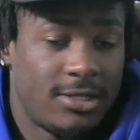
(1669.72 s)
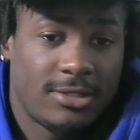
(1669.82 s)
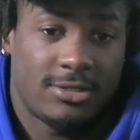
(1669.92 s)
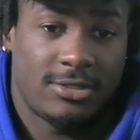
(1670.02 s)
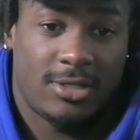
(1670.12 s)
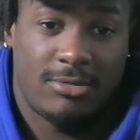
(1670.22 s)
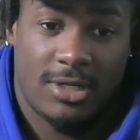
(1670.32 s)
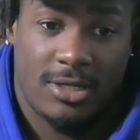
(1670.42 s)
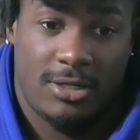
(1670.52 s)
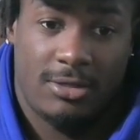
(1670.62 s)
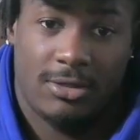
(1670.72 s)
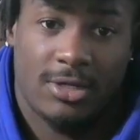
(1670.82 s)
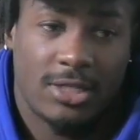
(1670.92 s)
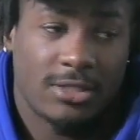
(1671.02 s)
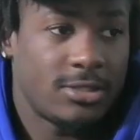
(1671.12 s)
So I'm like, you know,
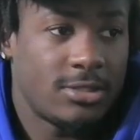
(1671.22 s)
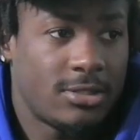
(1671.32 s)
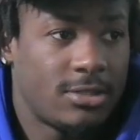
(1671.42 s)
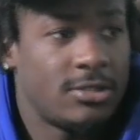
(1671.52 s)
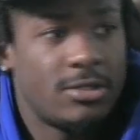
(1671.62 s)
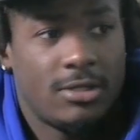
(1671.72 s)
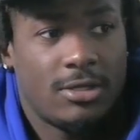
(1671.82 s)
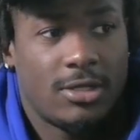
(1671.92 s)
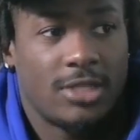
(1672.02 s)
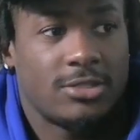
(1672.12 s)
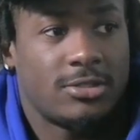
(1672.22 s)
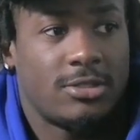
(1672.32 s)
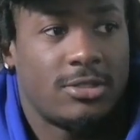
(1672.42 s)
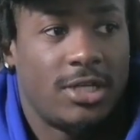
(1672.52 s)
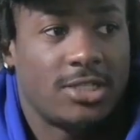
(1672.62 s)
that's that's a
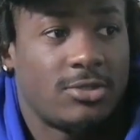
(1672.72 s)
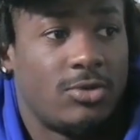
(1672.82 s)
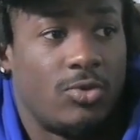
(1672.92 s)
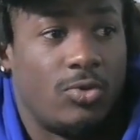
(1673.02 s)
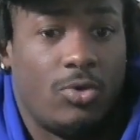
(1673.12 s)
if that's it worked,